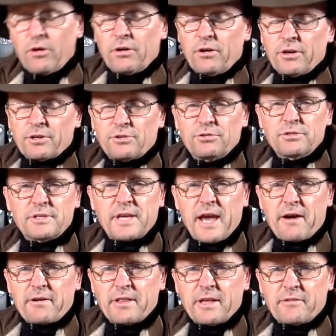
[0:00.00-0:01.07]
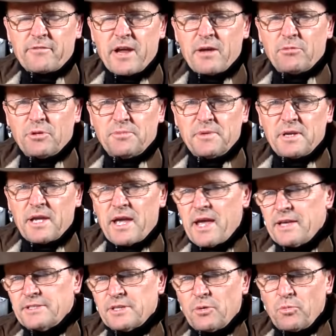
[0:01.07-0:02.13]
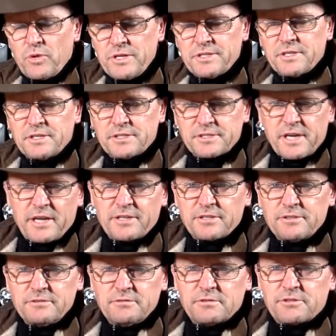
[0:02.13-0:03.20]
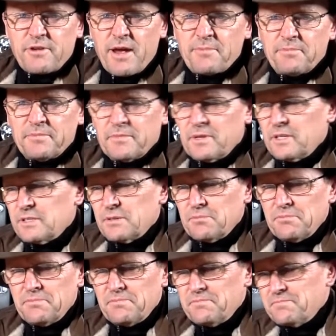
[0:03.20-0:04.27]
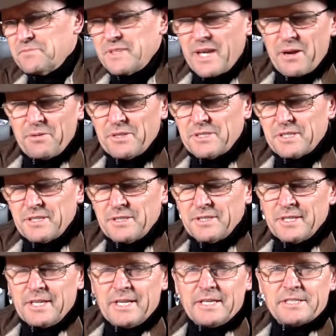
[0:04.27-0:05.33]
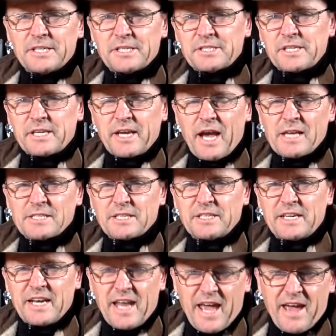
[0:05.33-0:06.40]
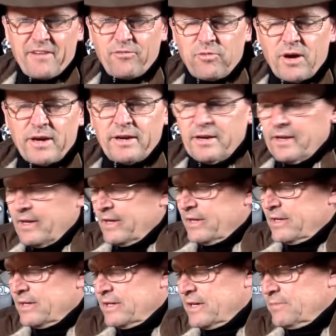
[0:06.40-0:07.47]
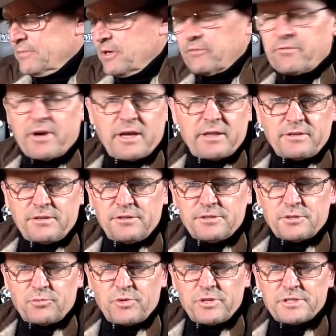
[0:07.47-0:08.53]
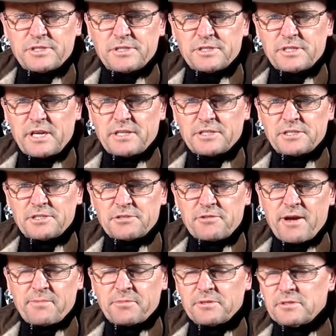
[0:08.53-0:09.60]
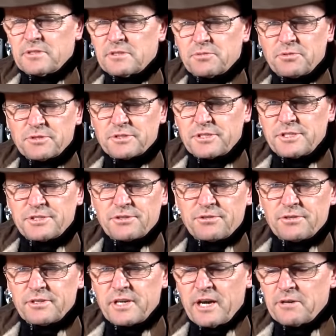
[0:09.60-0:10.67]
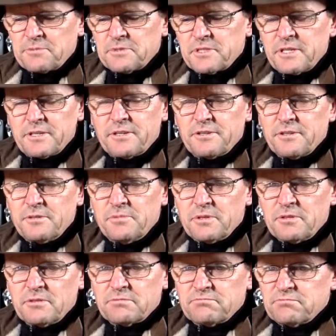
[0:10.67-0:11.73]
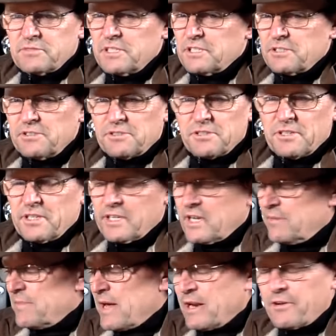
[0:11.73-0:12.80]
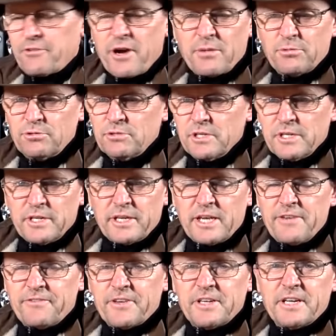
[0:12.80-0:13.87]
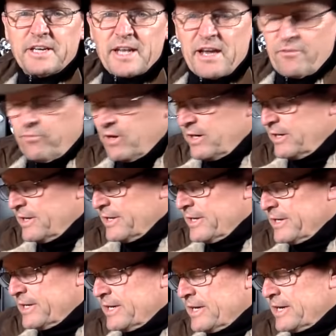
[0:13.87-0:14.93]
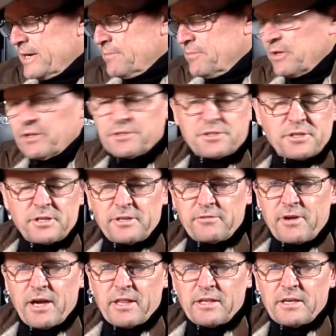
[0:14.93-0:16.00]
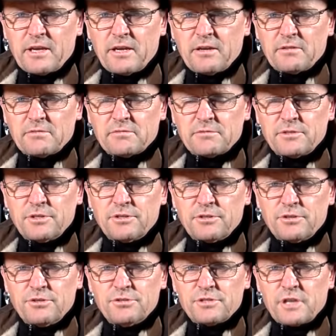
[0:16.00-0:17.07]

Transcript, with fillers: now, I, I, could carry that around with me as a winch extension strap, as a you know, as a just in case I didn't have one. Um, I'd rather use a winch extension strap because that's what it's designed 100% to do. But look, this would certainly get me out of trouble if you didn't have one. Um, but I'd certainly rather, yeah, you use